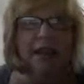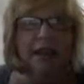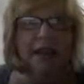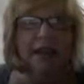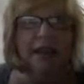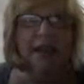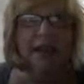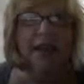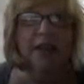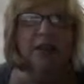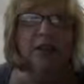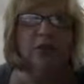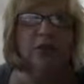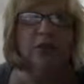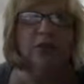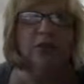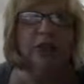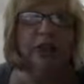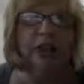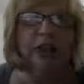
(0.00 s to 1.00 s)
They
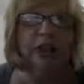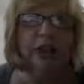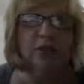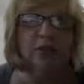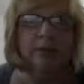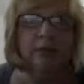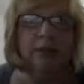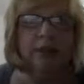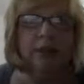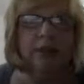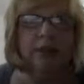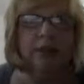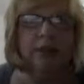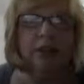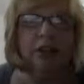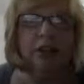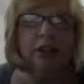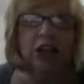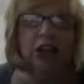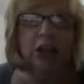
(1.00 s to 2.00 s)
include volume,
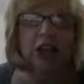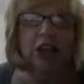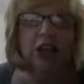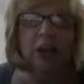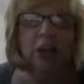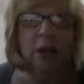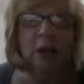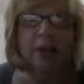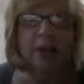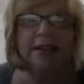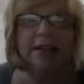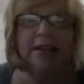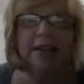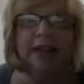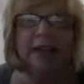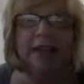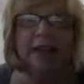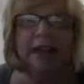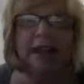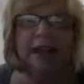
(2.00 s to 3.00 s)
the large
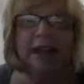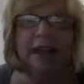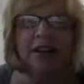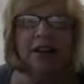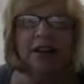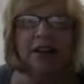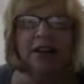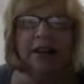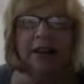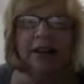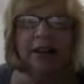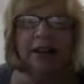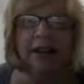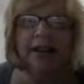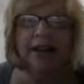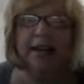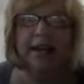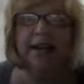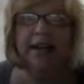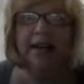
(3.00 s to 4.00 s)
quantity of data
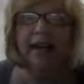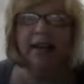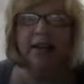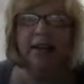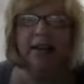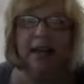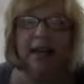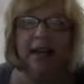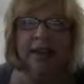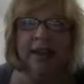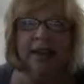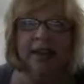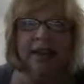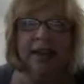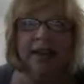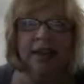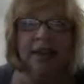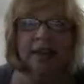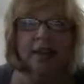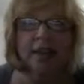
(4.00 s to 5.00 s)
generated and analyzed;
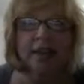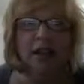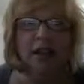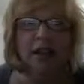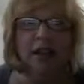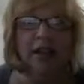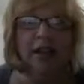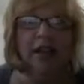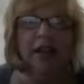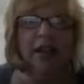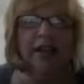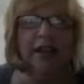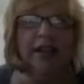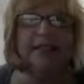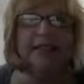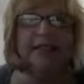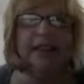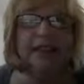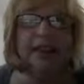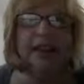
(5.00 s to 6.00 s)

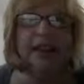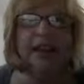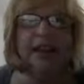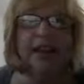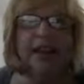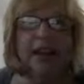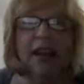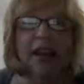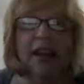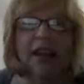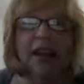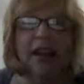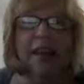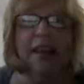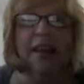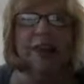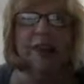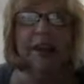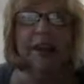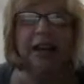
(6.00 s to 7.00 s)
velocity, the
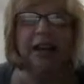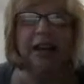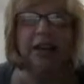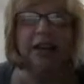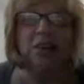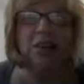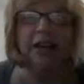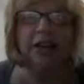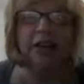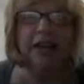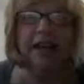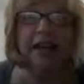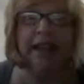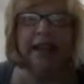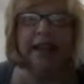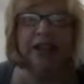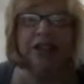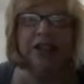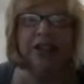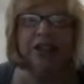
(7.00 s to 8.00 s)
speed at which
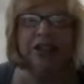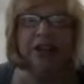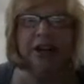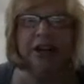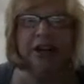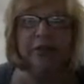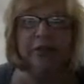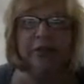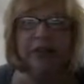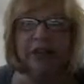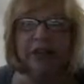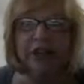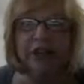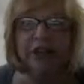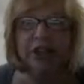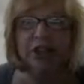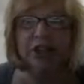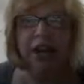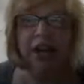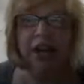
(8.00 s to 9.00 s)
data are generated
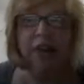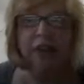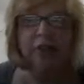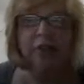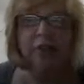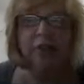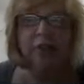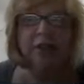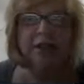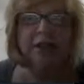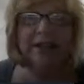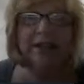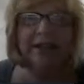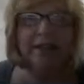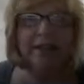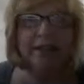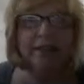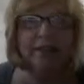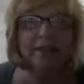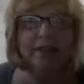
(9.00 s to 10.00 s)
and changed over
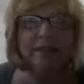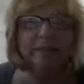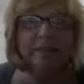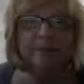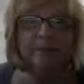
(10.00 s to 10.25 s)
time;